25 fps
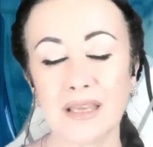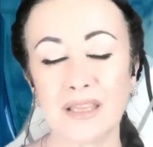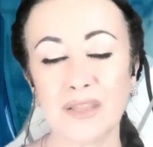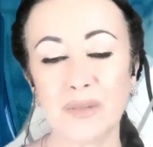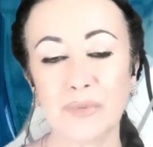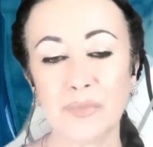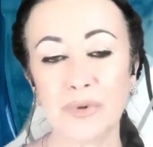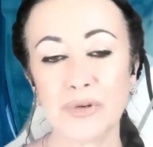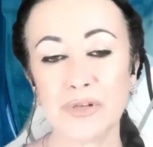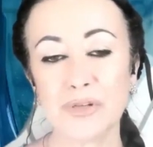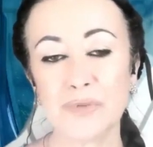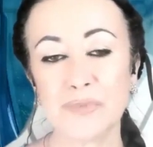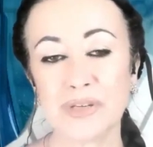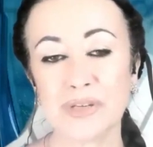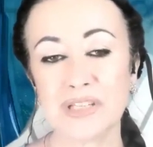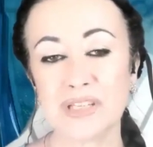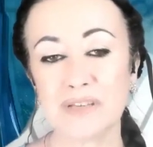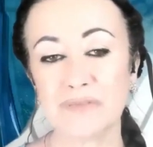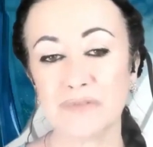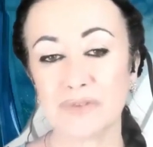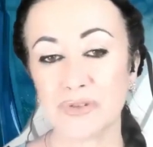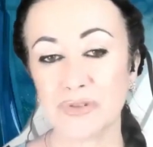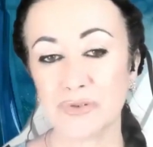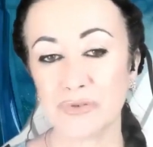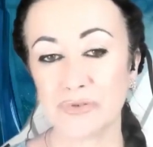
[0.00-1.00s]
In the
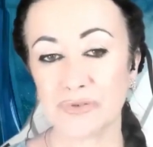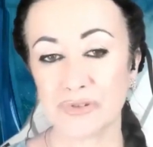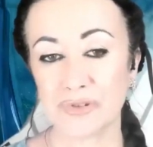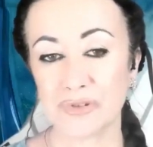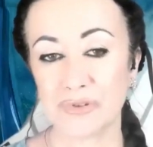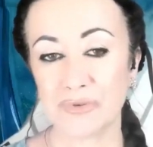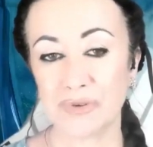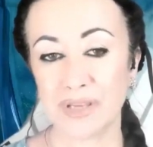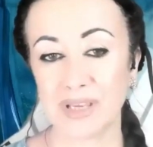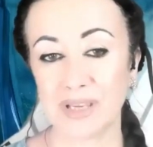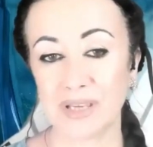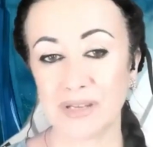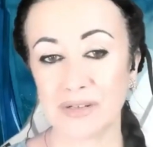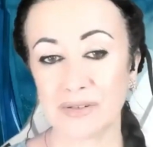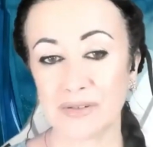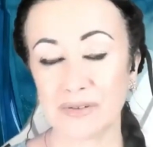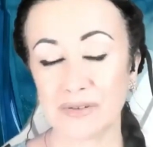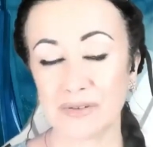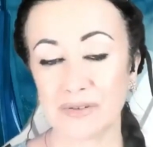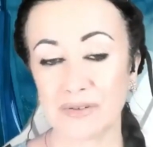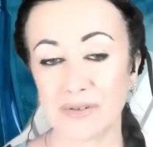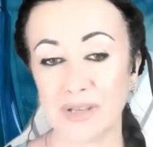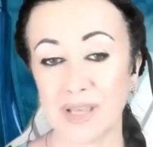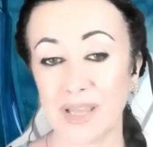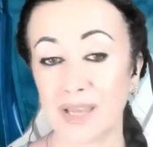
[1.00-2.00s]
perspective of Source
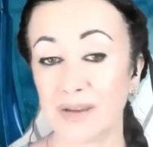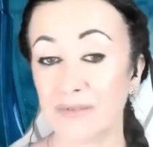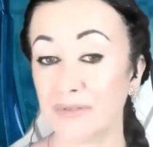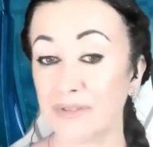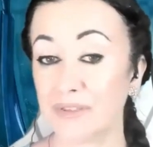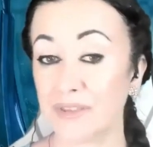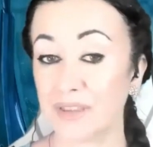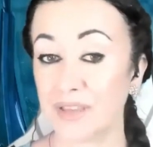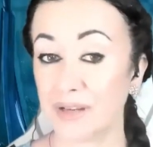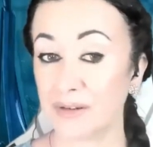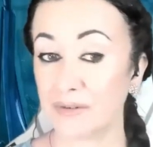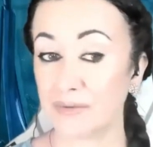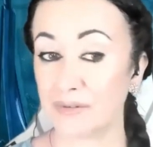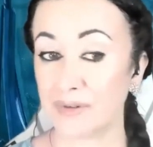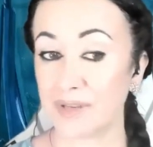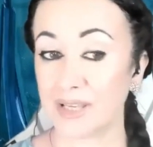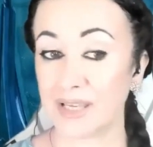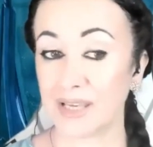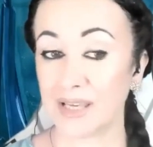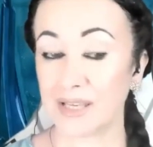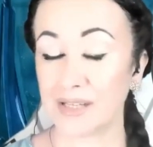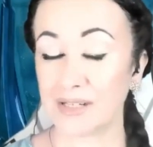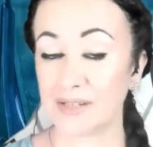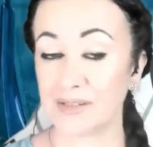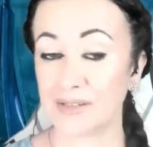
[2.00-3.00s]
Creator, everything
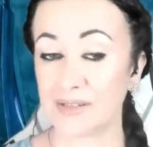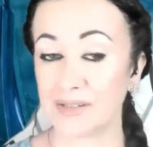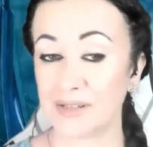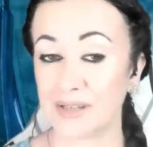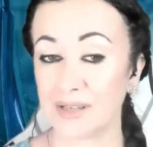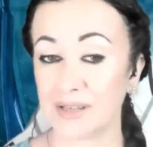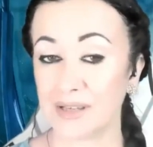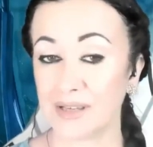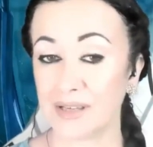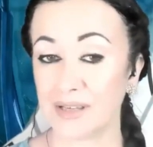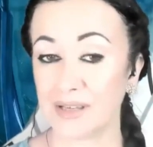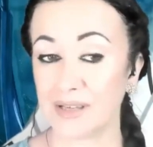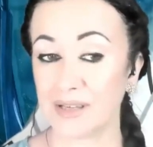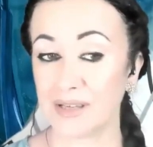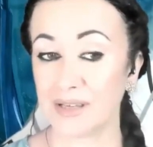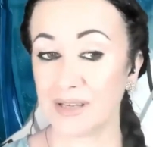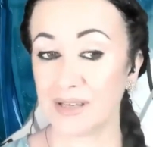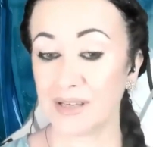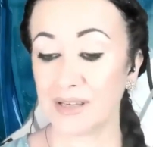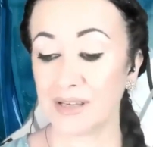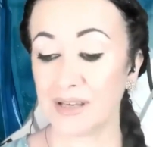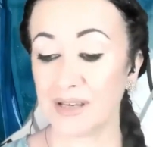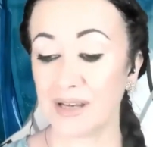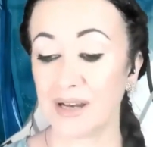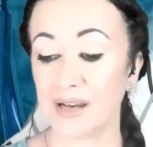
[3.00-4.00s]
created
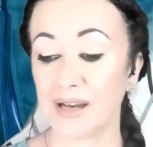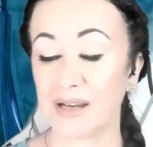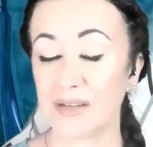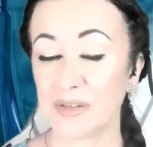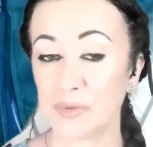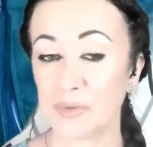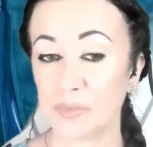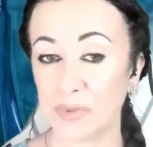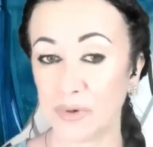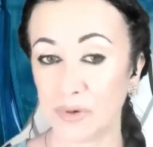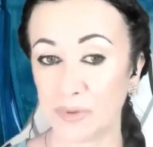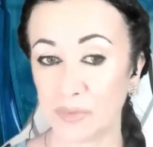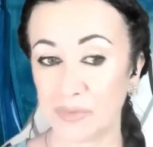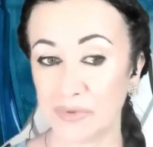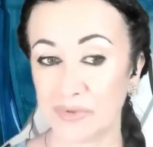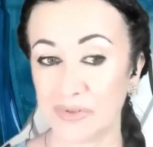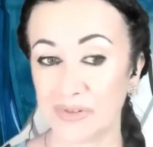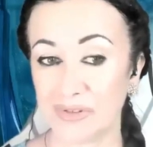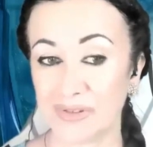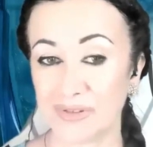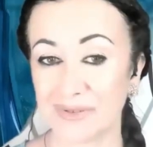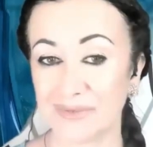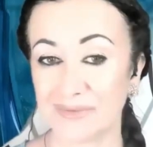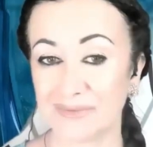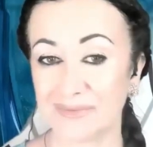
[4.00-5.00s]
has a
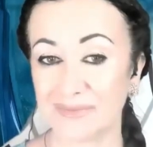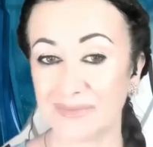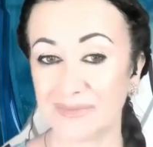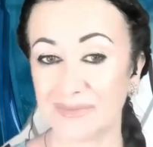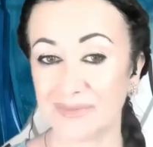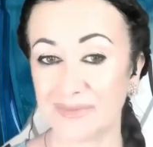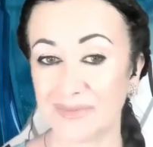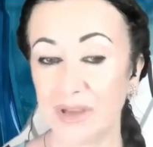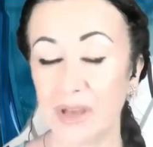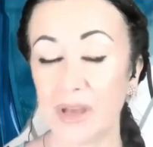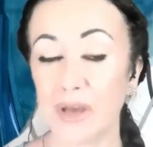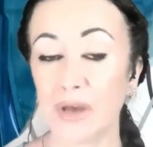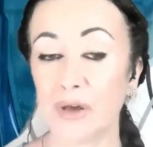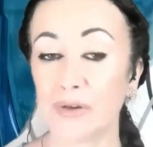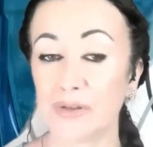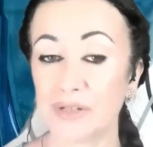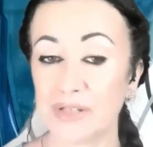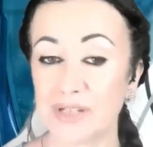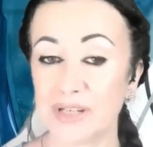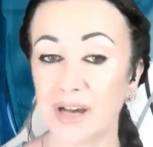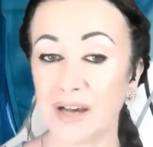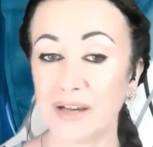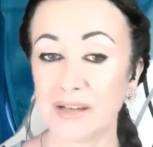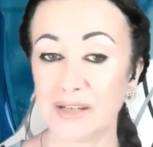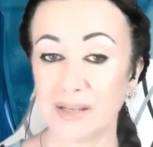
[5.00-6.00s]
purpose, a
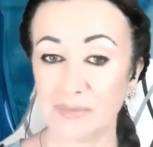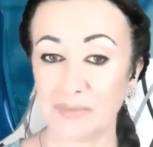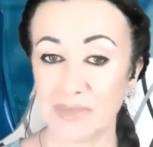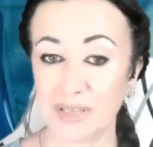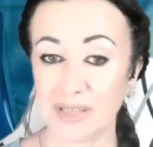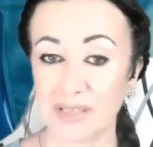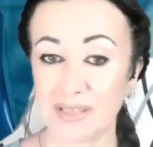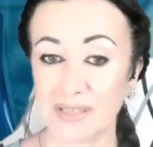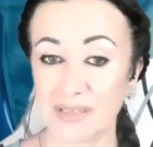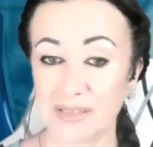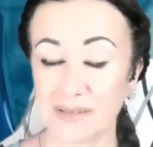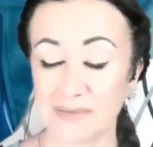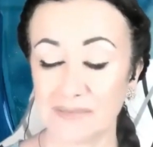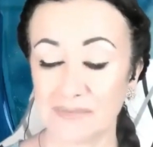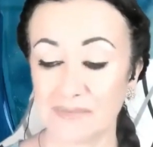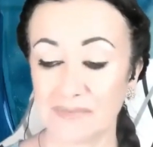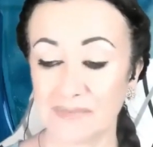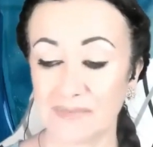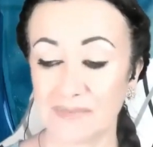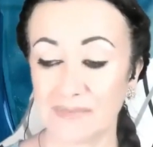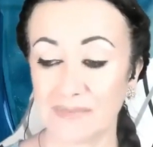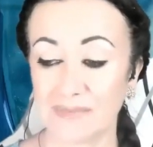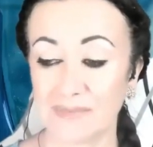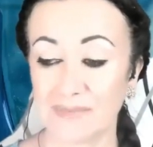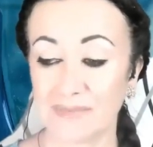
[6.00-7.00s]
dynamics.
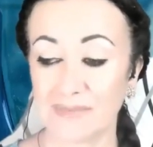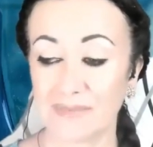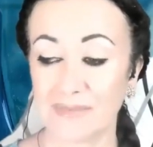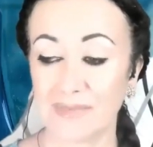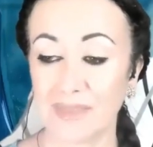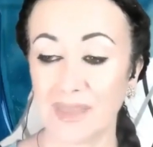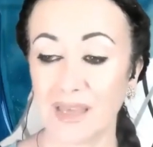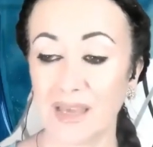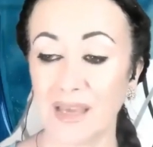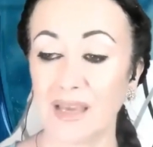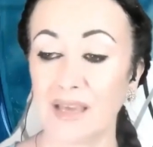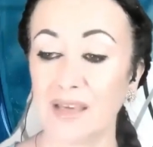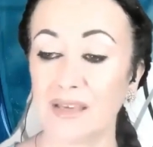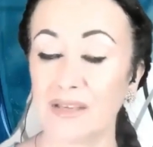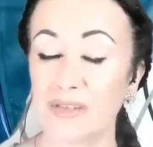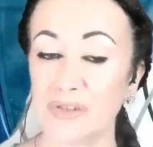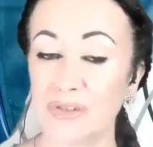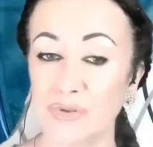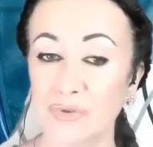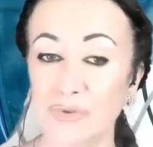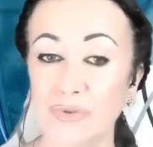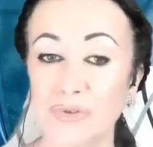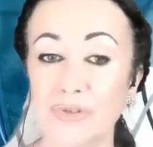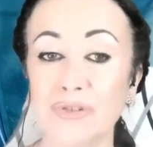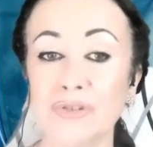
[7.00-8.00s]

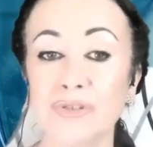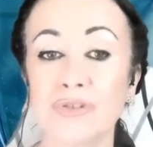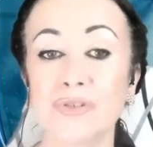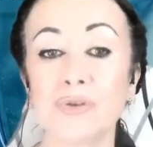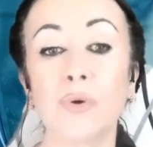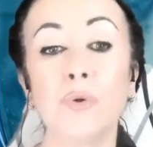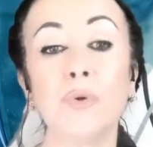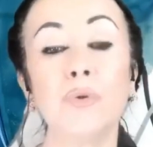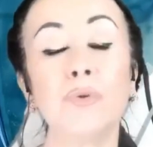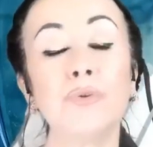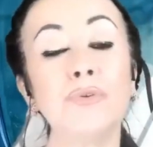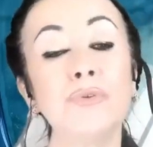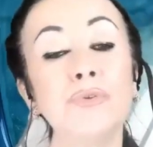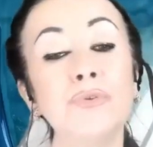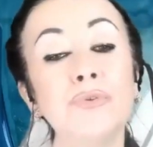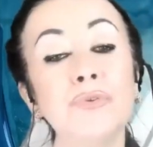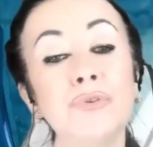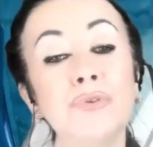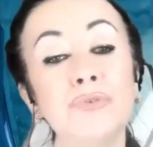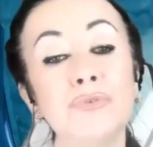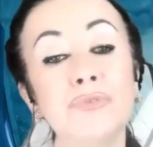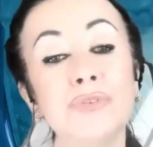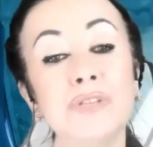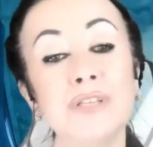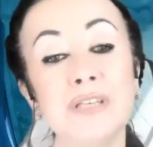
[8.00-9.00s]
Source, although
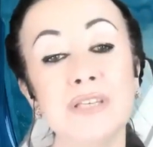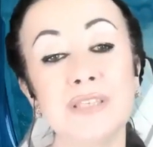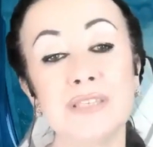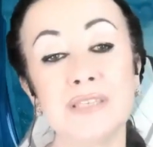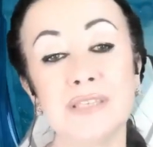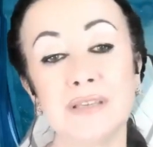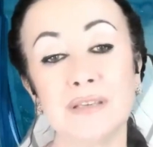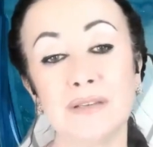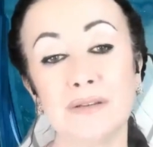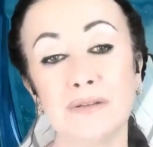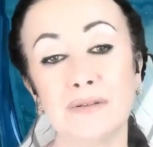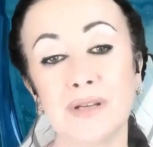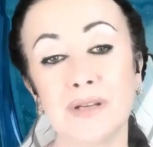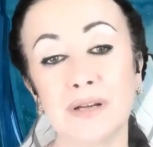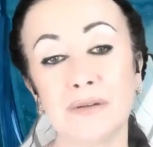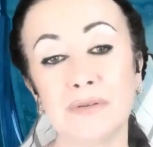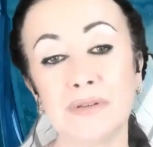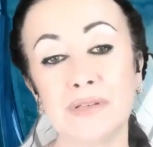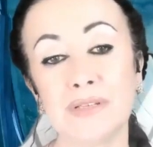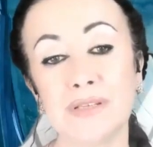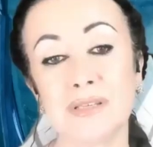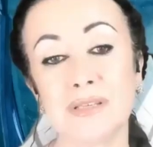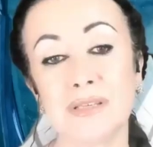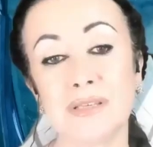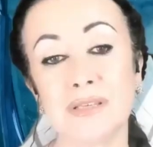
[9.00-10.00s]
unique
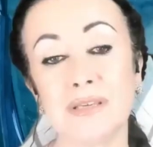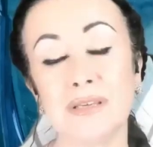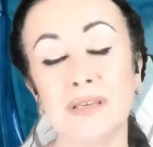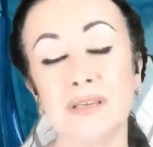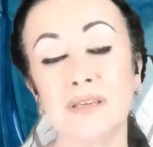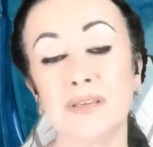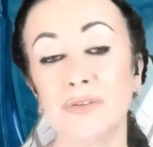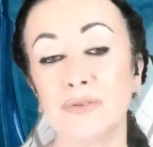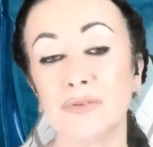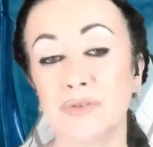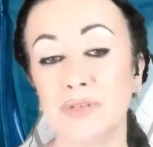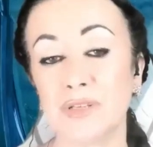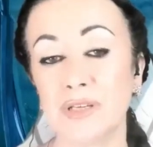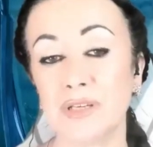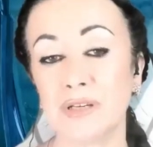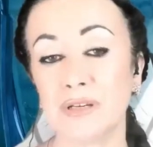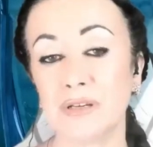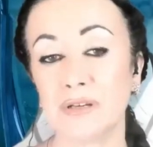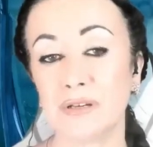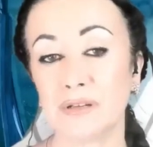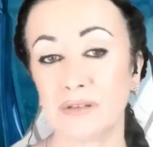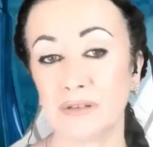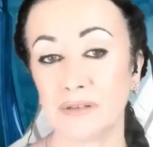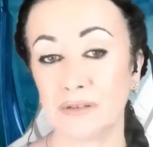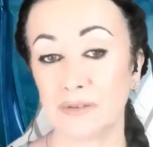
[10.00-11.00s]
singularity, unique
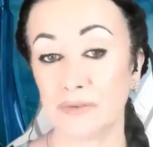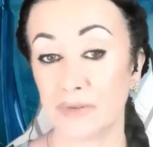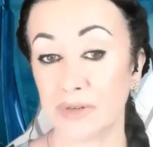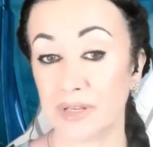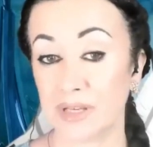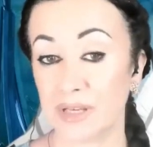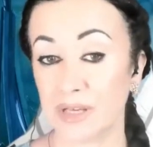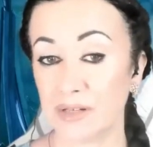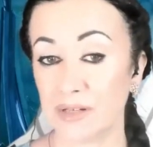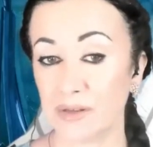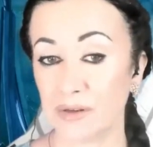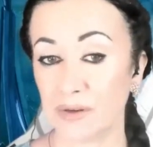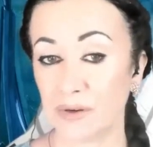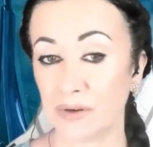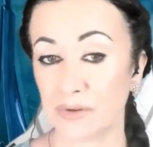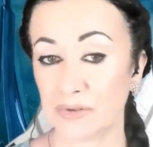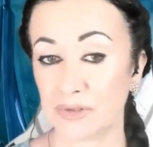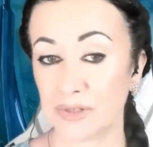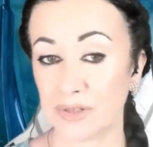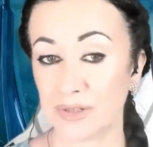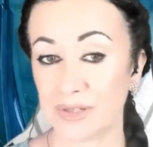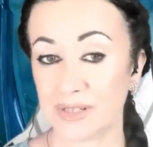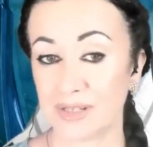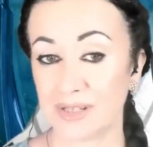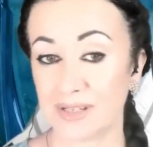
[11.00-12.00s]
creator
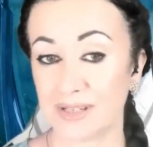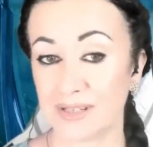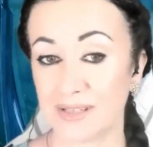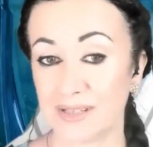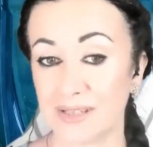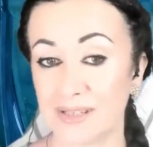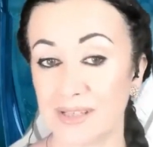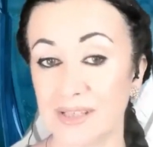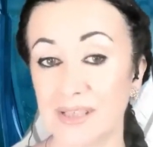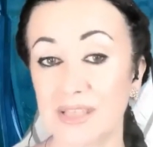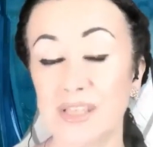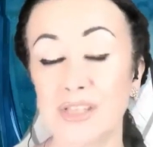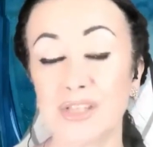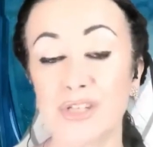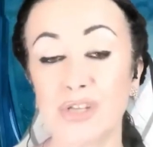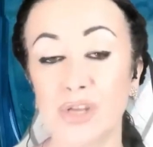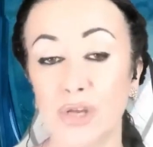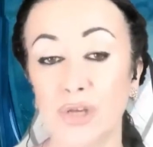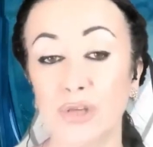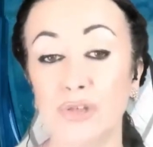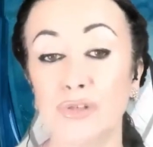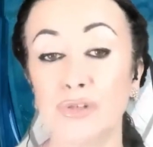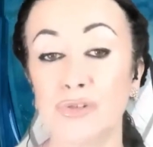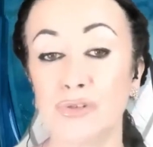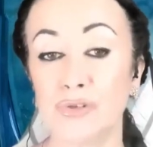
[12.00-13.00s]
consciousness, is
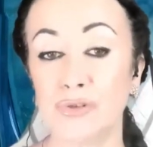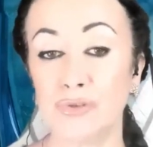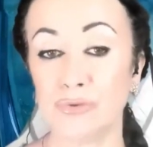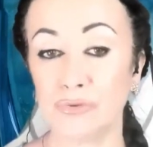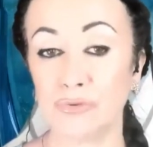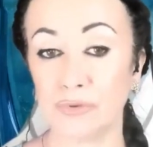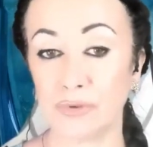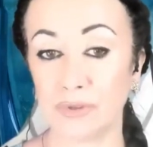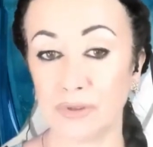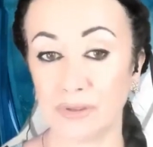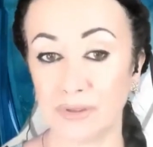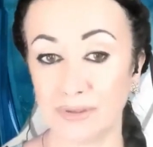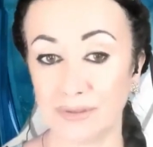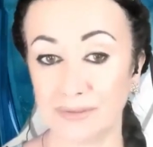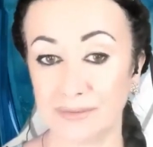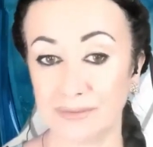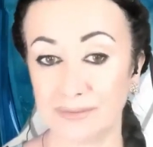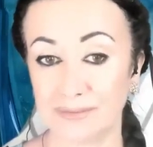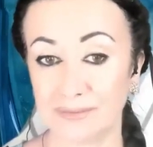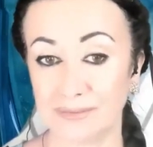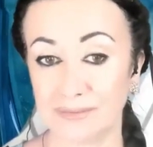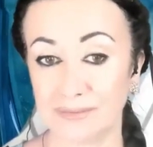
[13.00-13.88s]
dual.